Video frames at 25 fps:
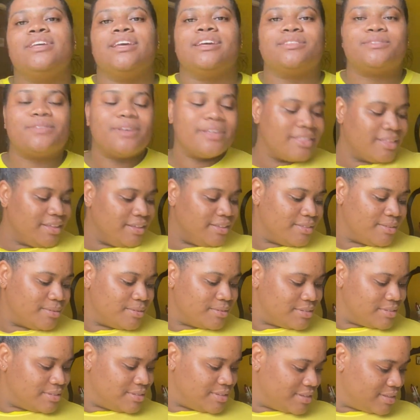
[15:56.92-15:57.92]
so I think
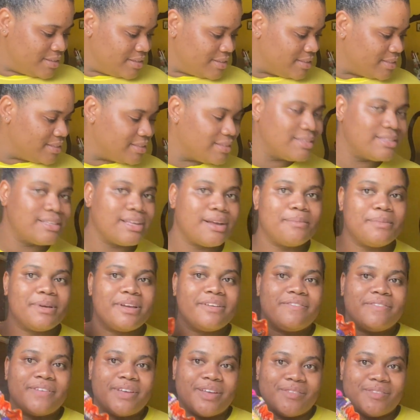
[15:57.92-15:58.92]
these are my
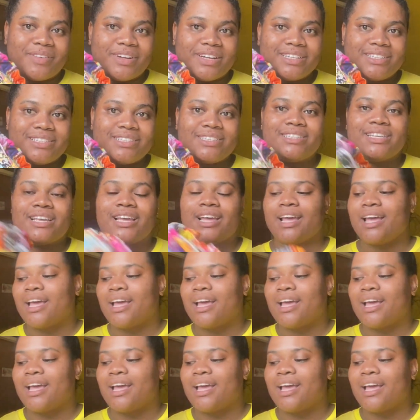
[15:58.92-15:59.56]
favorites.